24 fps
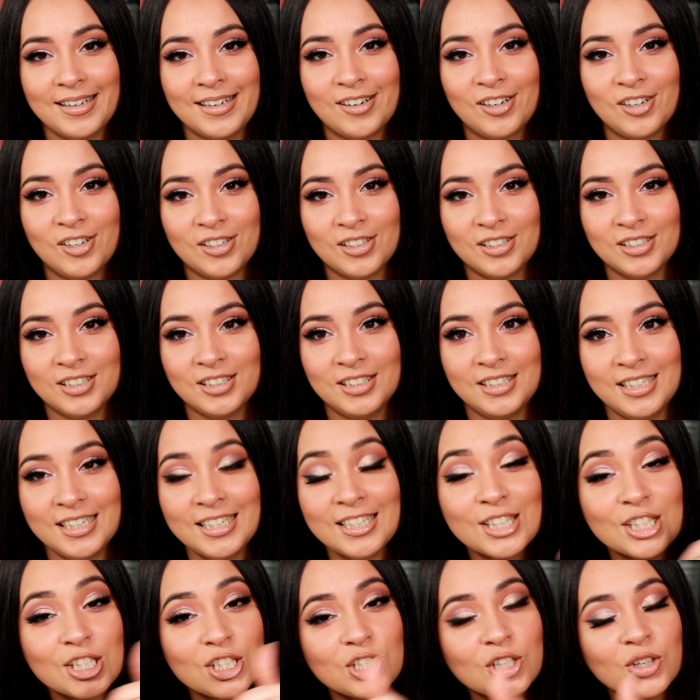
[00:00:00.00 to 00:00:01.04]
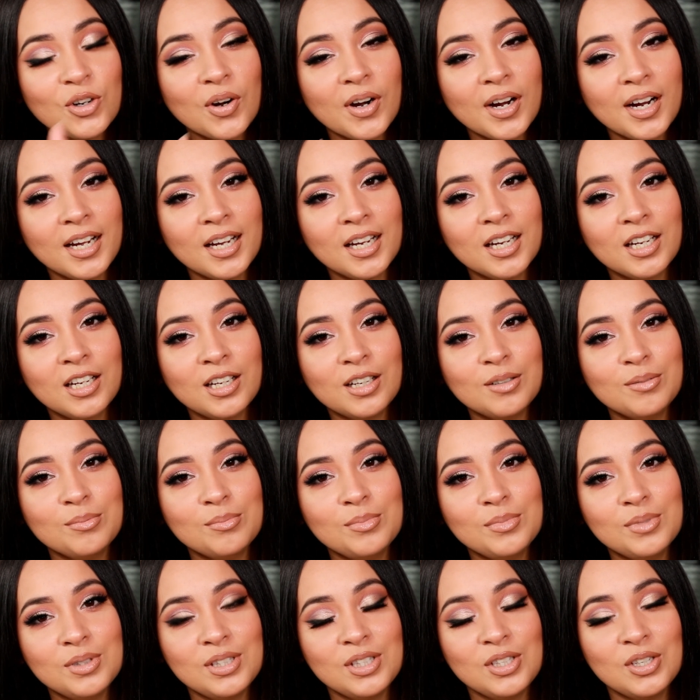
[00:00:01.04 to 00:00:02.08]
on
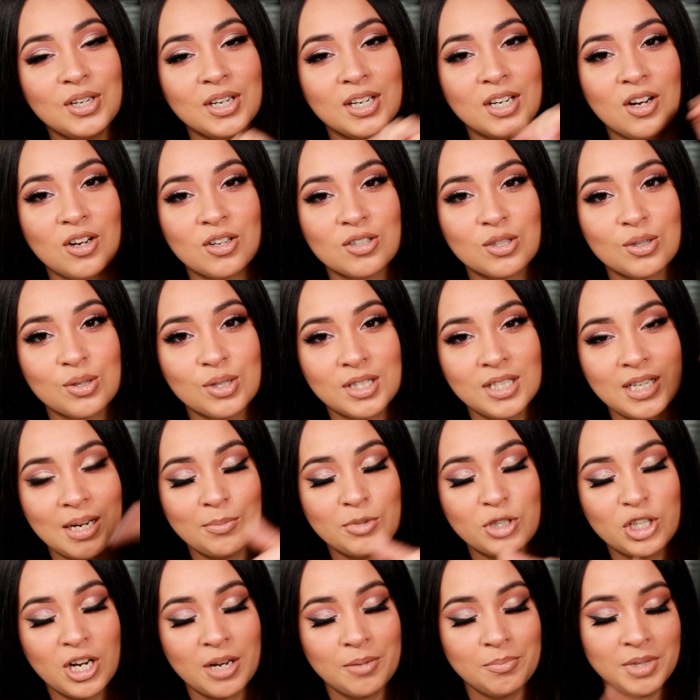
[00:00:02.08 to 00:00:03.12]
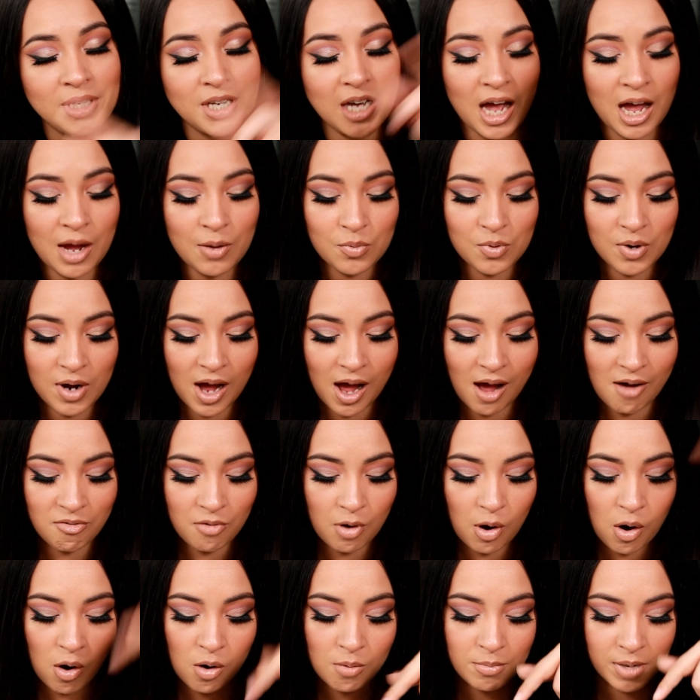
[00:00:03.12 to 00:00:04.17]
Instagram. You can also Snapchat me. I will have
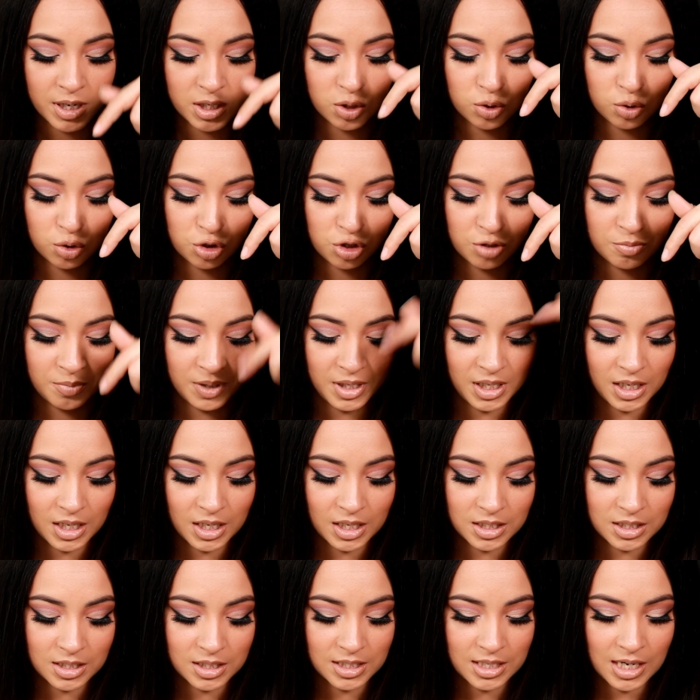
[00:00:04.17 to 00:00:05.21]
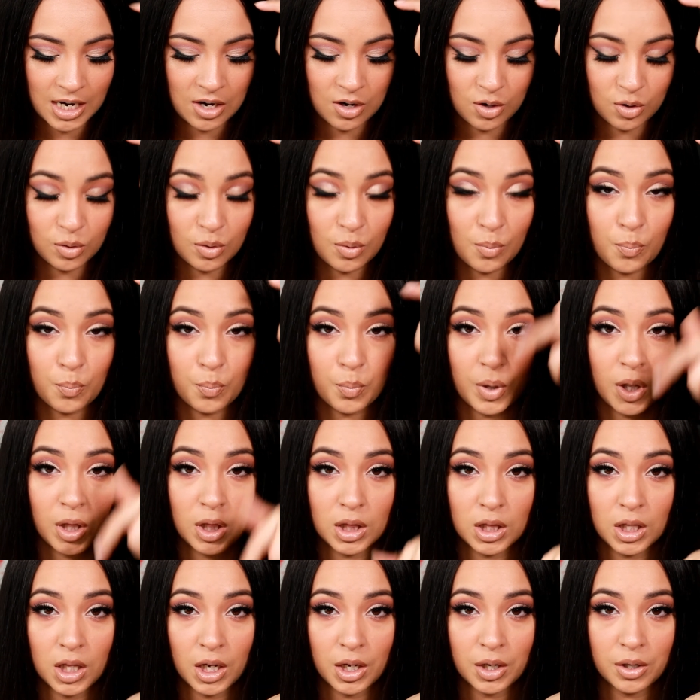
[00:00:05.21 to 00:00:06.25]
all my social media down
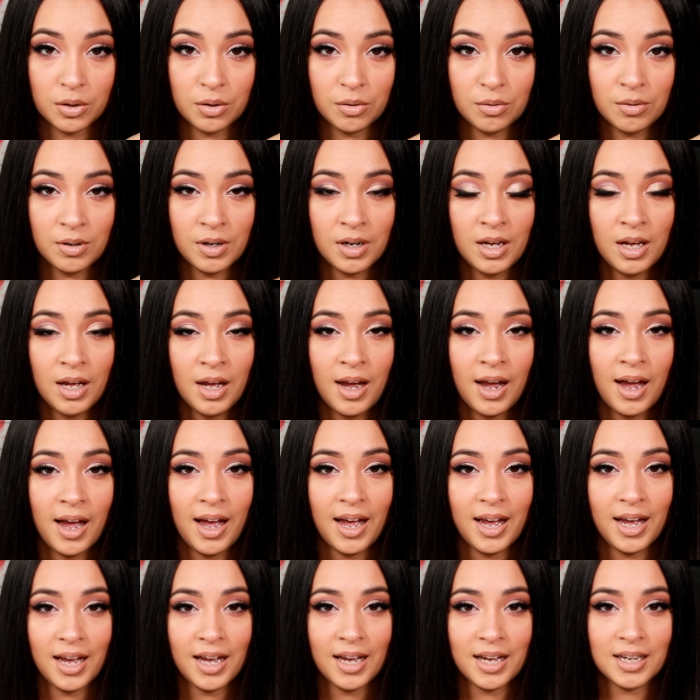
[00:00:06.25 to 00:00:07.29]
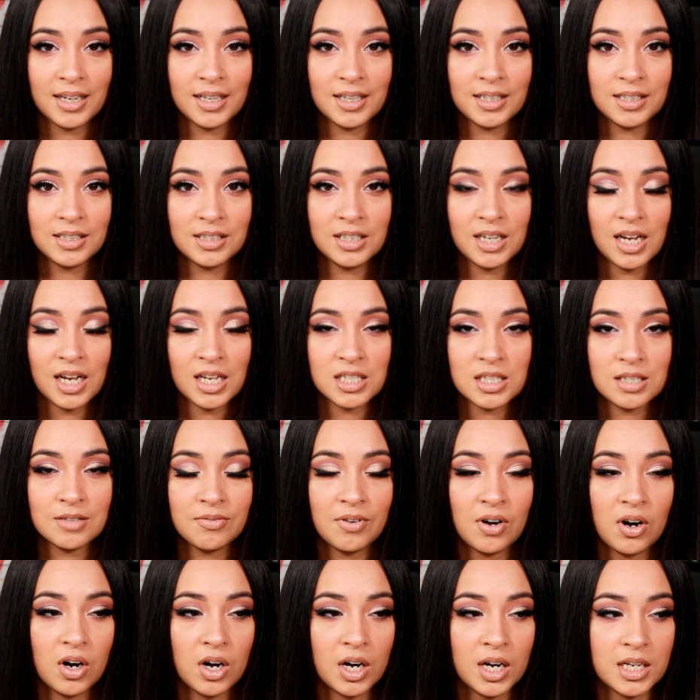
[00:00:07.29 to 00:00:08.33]
below. And as
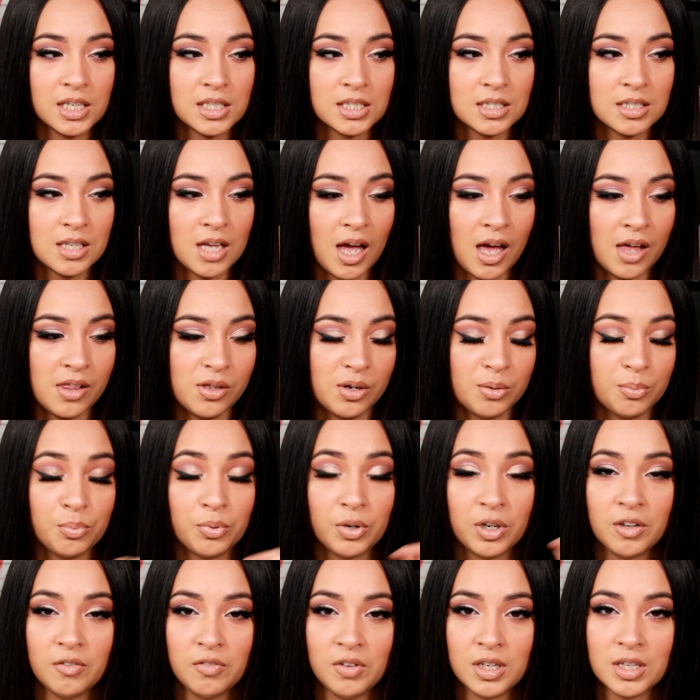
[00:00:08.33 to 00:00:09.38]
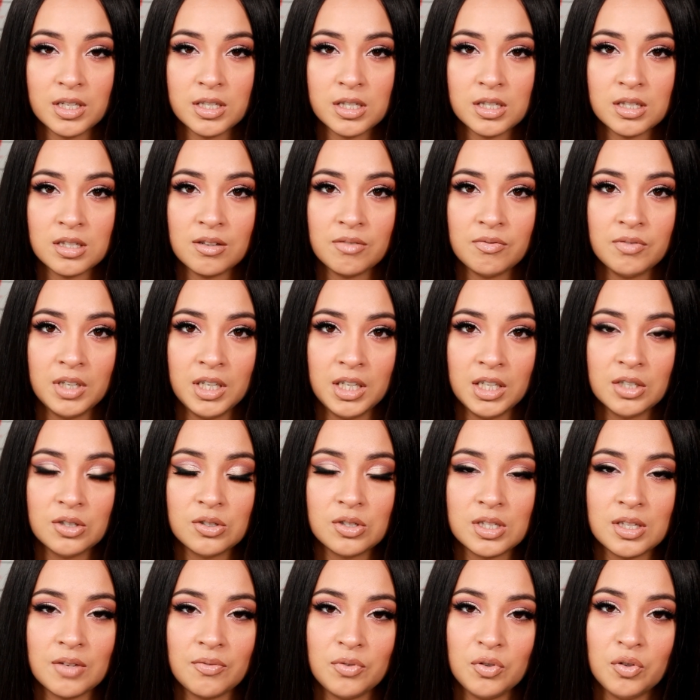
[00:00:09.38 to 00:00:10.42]
far as other previous
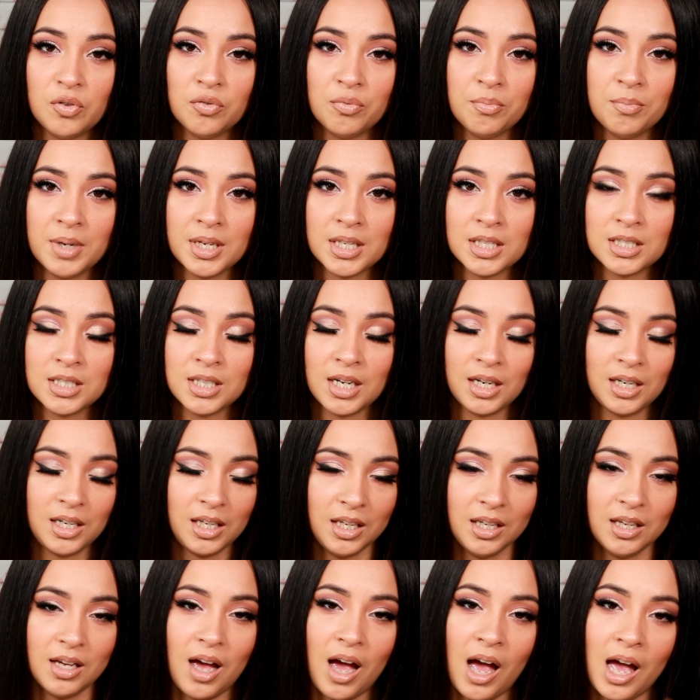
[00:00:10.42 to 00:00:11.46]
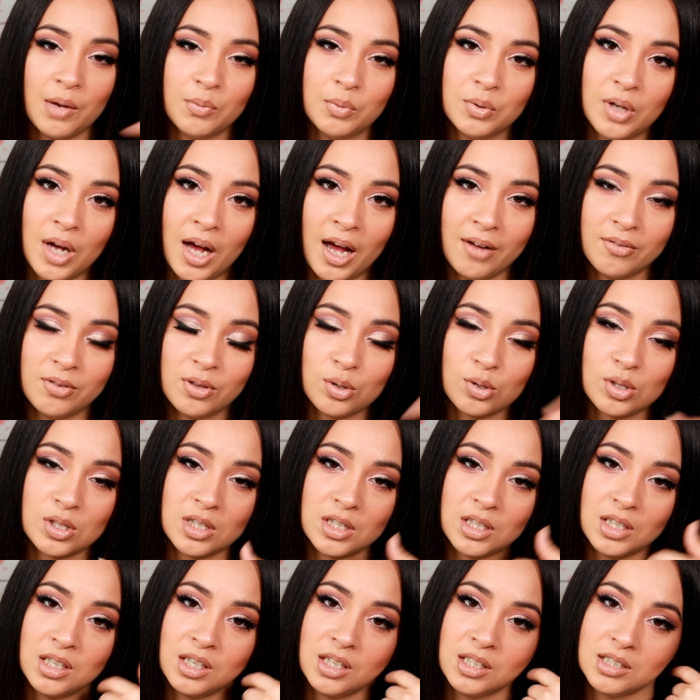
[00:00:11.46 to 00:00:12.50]
videos, if you've missed any, I will have those
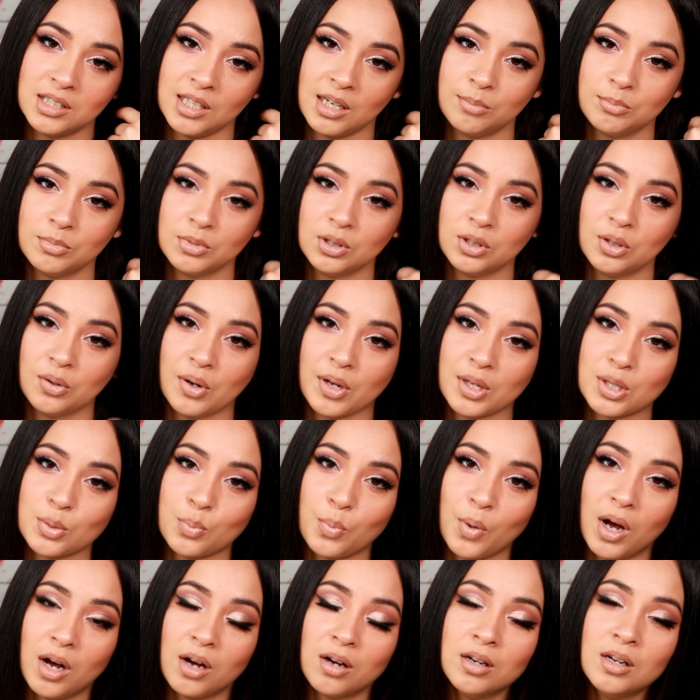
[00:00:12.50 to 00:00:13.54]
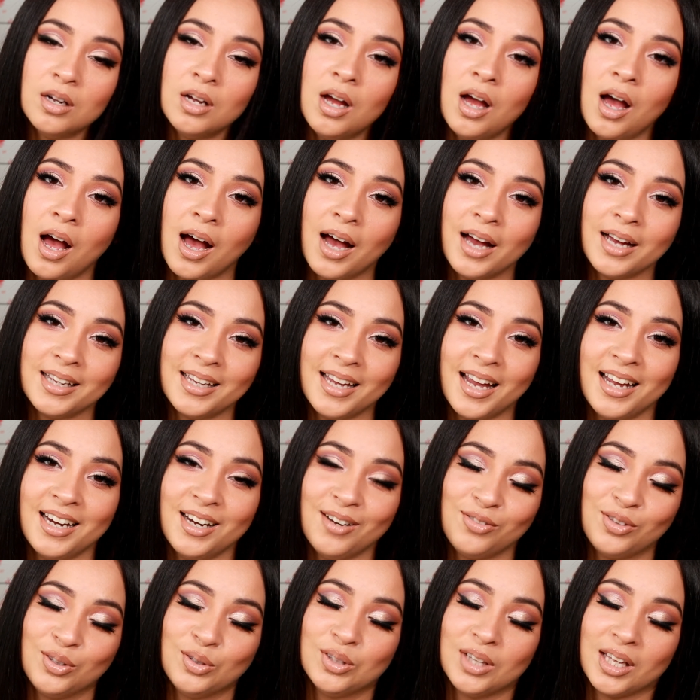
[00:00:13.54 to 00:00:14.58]
linked down below as well. Again,
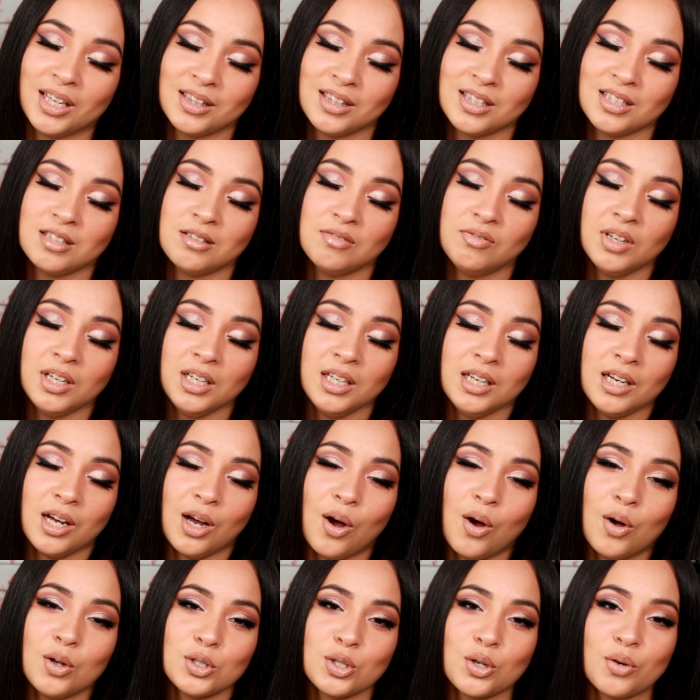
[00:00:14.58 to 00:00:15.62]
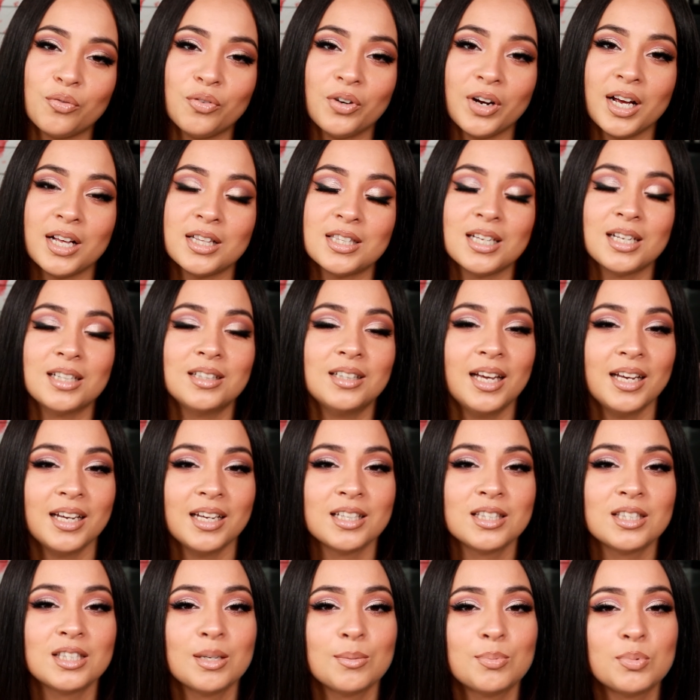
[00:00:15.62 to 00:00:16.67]
if you like this video, don't forget to like
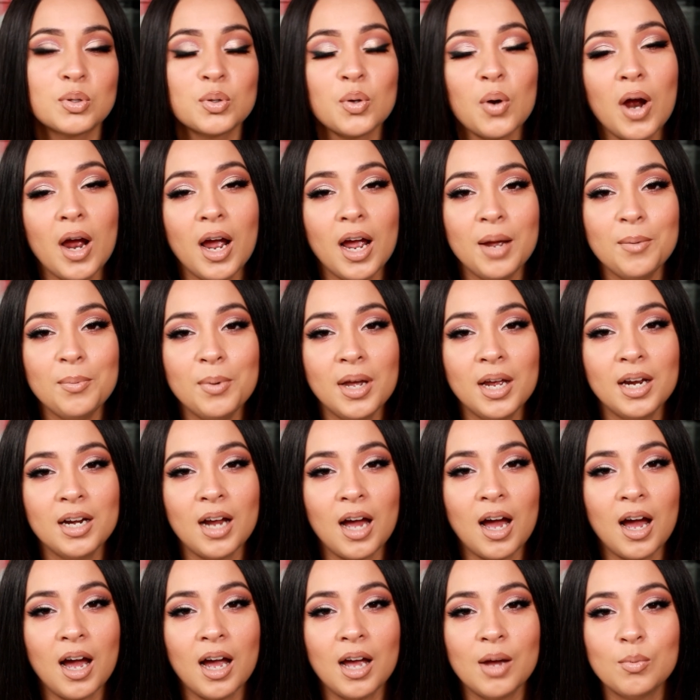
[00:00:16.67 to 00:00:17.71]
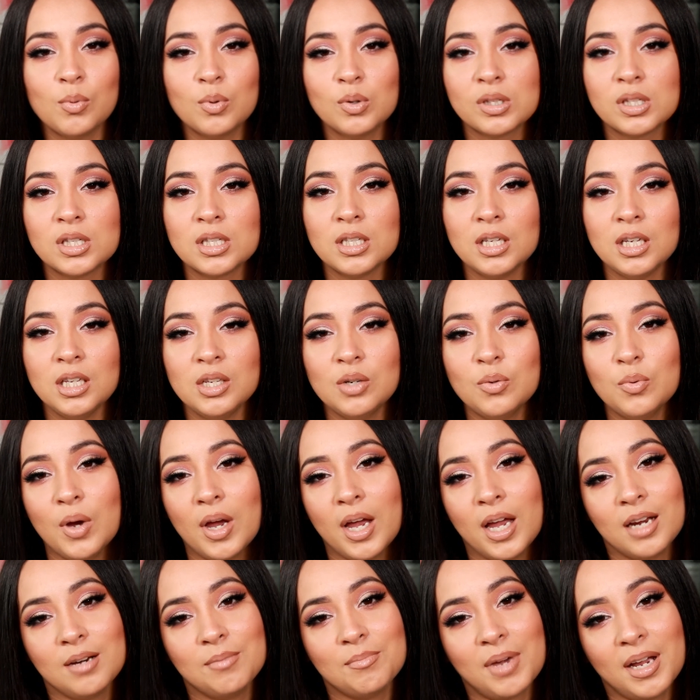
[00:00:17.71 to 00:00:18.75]
and subscribe, and I will see you
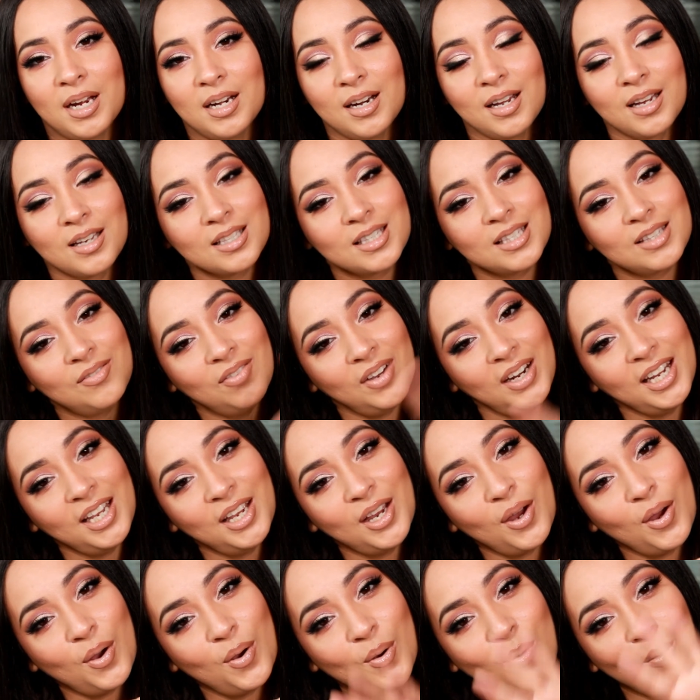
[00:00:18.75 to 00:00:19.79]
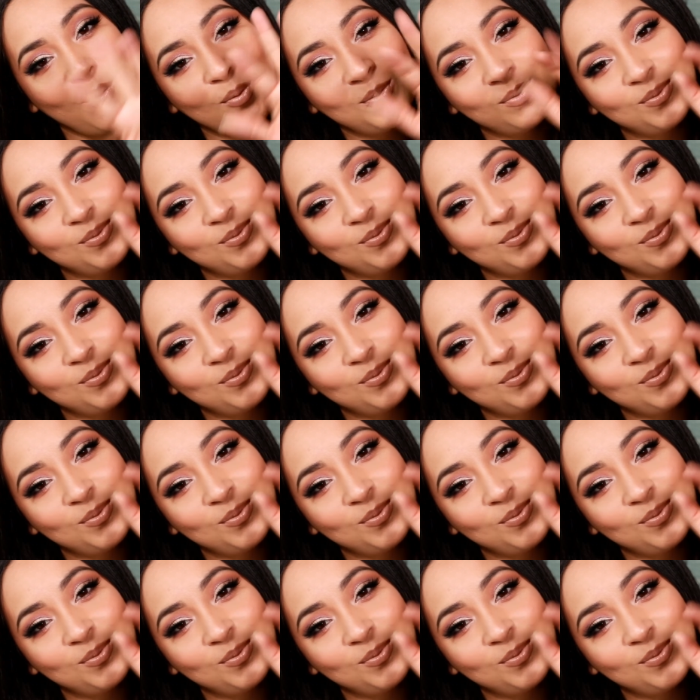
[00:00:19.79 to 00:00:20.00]
in my next video.